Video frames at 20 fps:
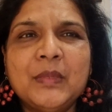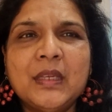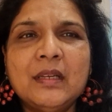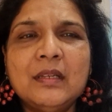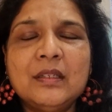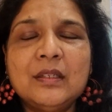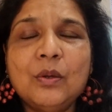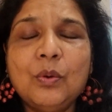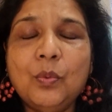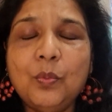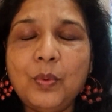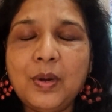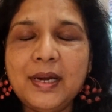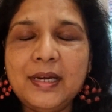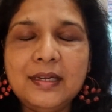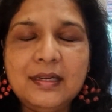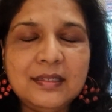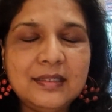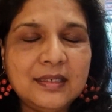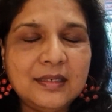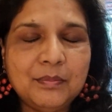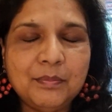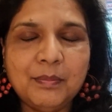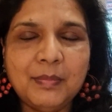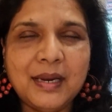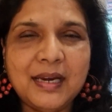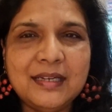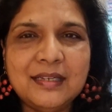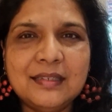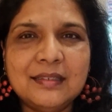So why does it
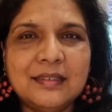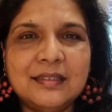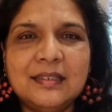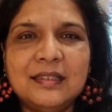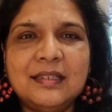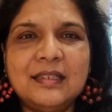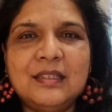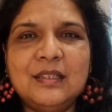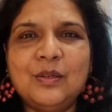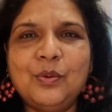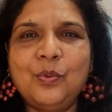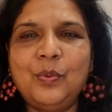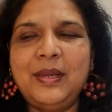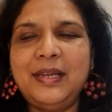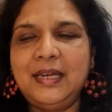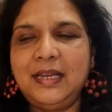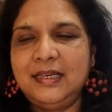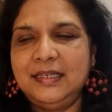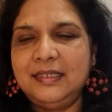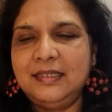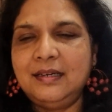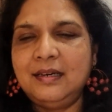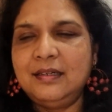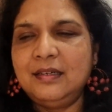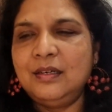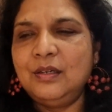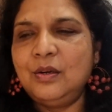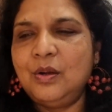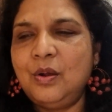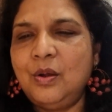matter? So when I
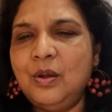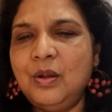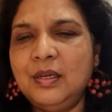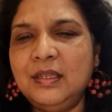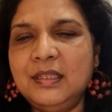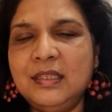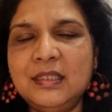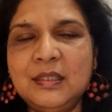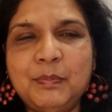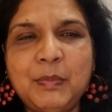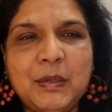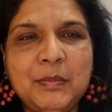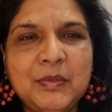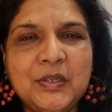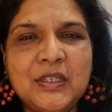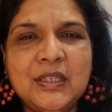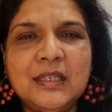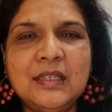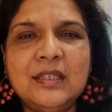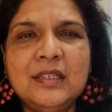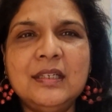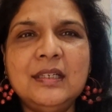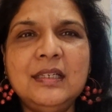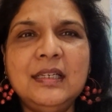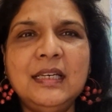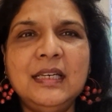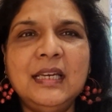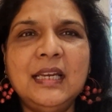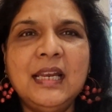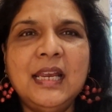started on this publishing
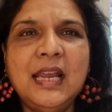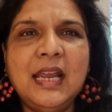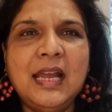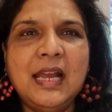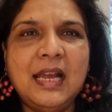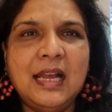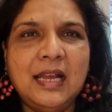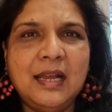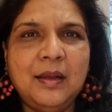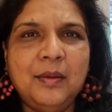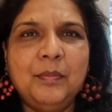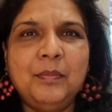journey, uh,